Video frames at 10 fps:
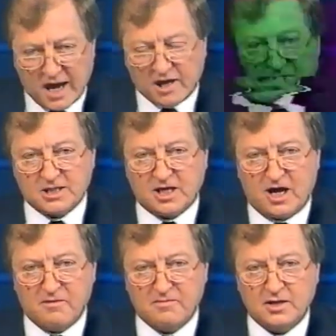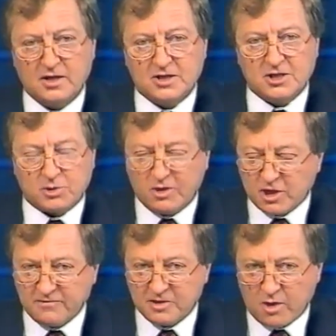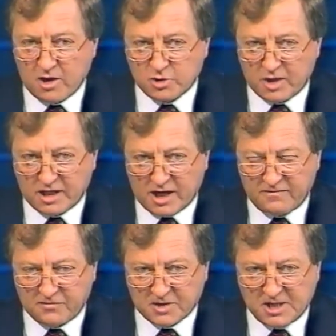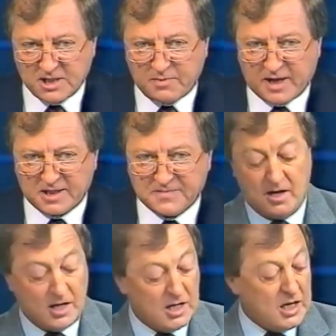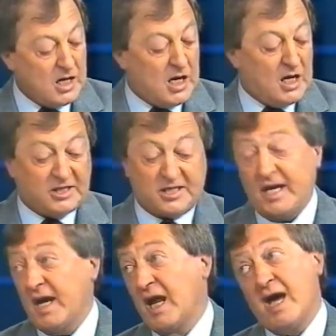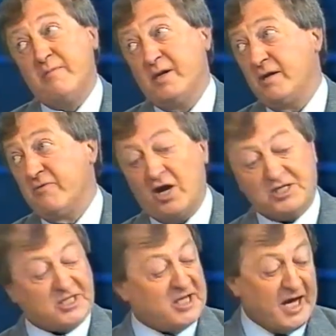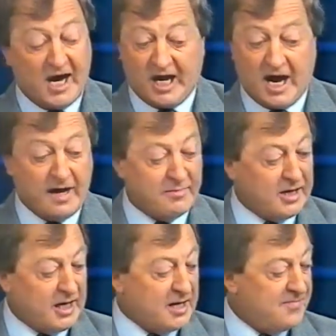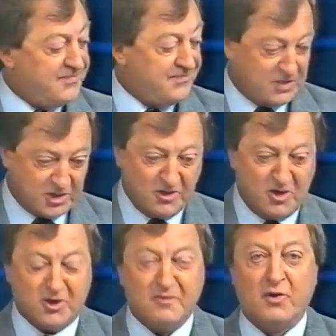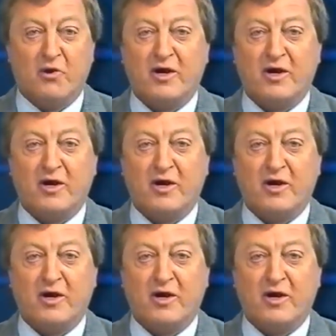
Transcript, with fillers: Now's the time to switch over to 028 for the test pattern. TLAB, Ross, TLAB. Too long and